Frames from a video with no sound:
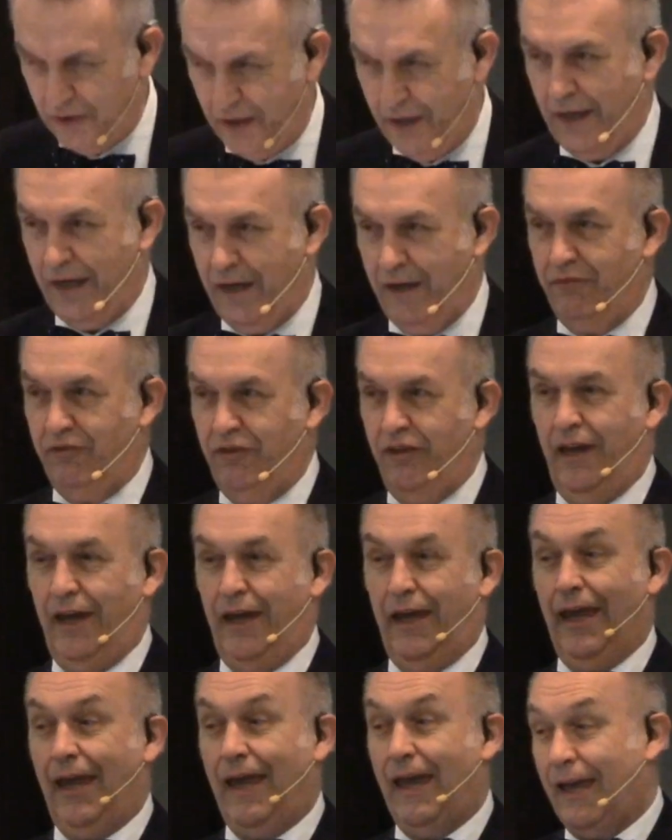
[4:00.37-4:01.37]
to have
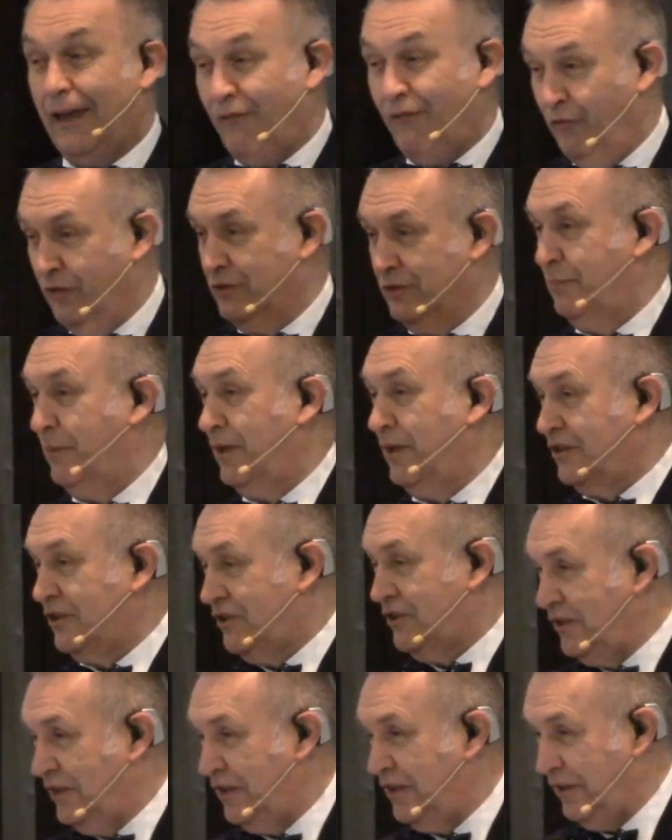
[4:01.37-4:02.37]
half as
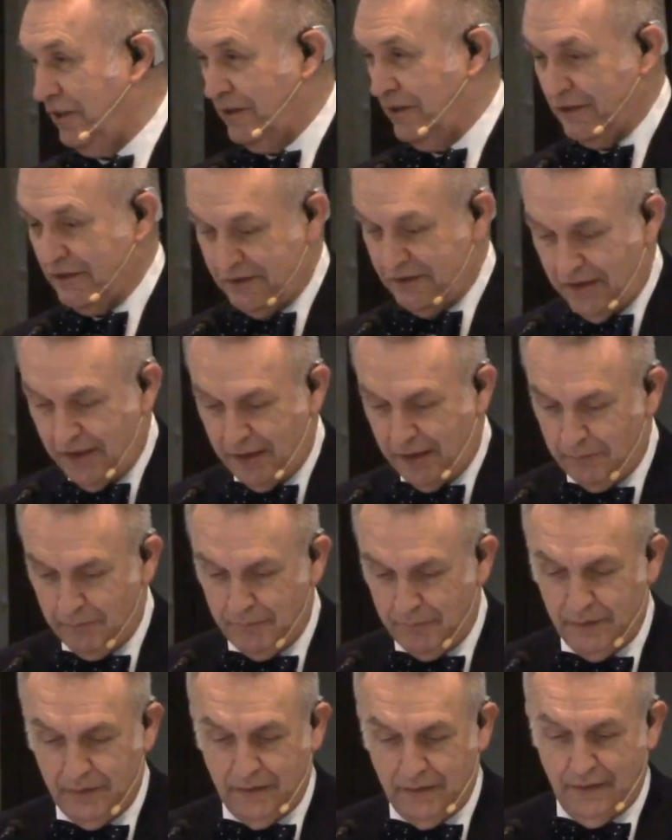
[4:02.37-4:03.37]
much skill as them.